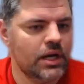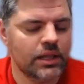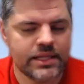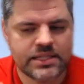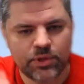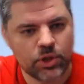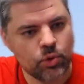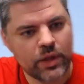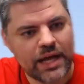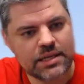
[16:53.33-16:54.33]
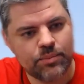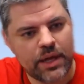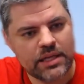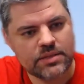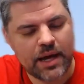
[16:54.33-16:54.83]
Let's say within Google Ads
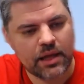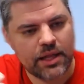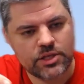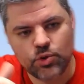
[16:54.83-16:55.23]
campaigns, back in days,